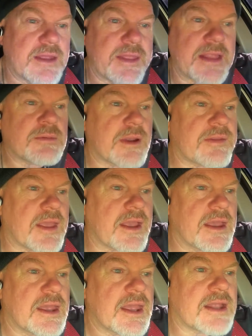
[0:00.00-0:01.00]
That's what I
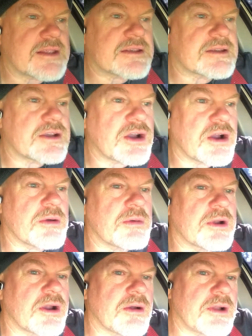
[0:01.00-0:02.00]
think. It's
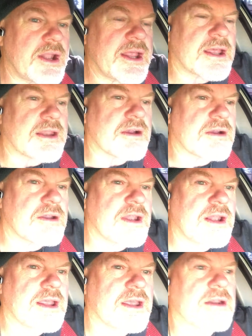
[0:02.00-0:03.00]
Carnelian
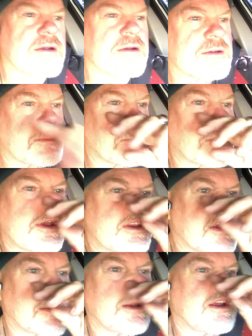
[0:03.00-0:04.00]
or something like
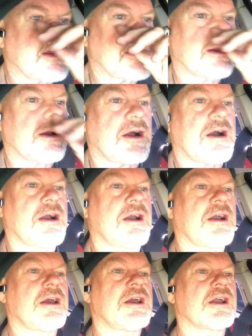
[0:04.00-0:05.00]
that.
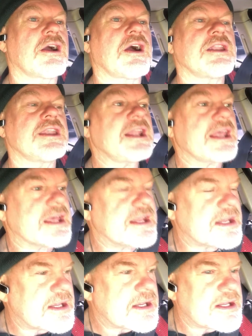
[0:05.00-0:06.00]
Carnelian.